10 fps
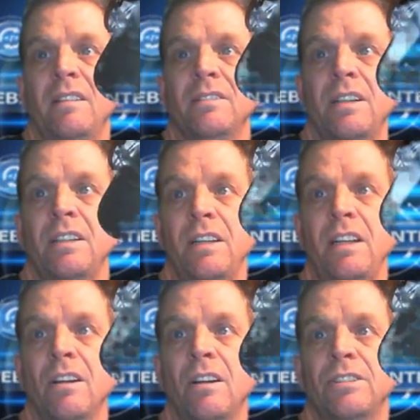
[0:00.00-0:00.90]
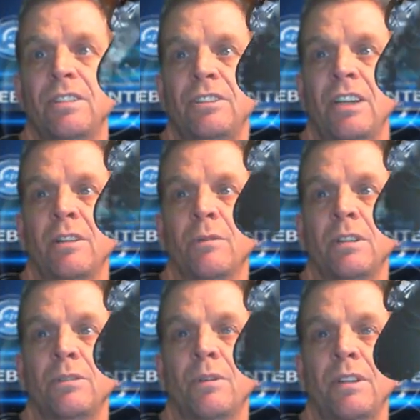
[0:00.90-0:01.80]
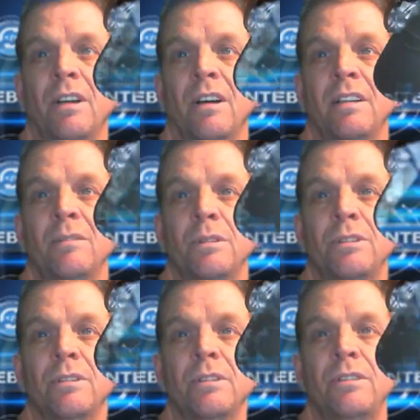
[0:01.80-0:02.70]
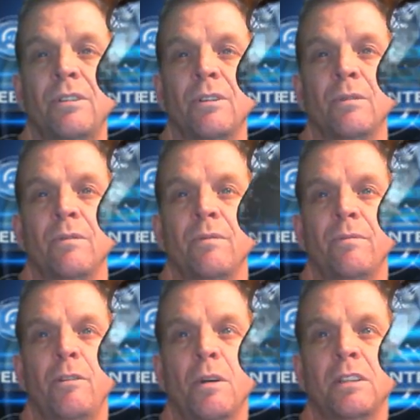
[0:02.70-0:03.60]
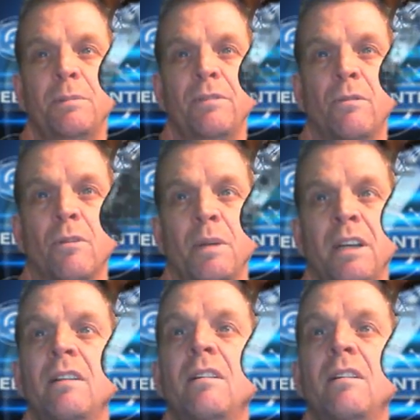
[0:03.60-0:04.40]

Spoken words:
did. He launched in January 29, which was, you know, a few months before me.